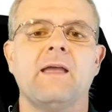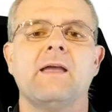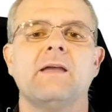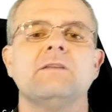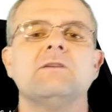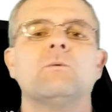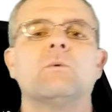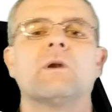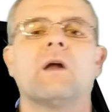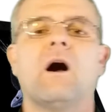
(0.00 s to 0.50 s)

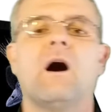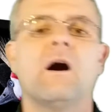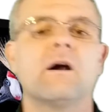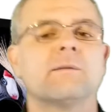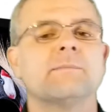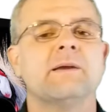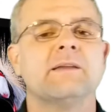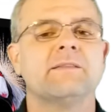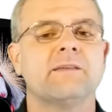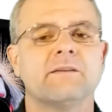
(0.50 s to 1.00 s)
and you want to
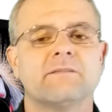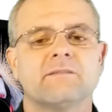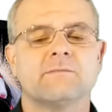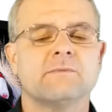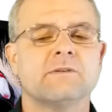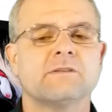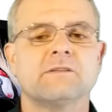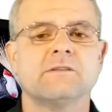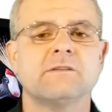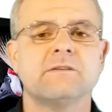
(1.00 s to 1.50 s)
automate that
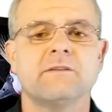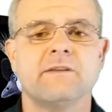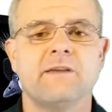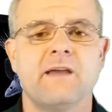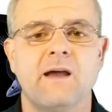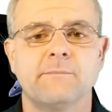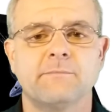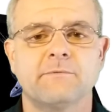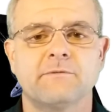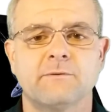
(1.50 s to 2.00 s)
submission to
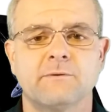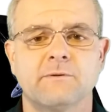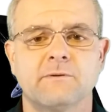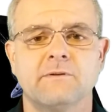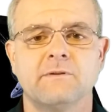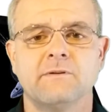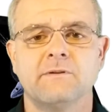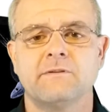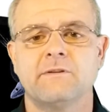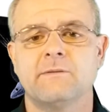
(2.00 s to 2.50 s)
the App
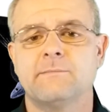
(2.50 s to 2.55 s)
Store,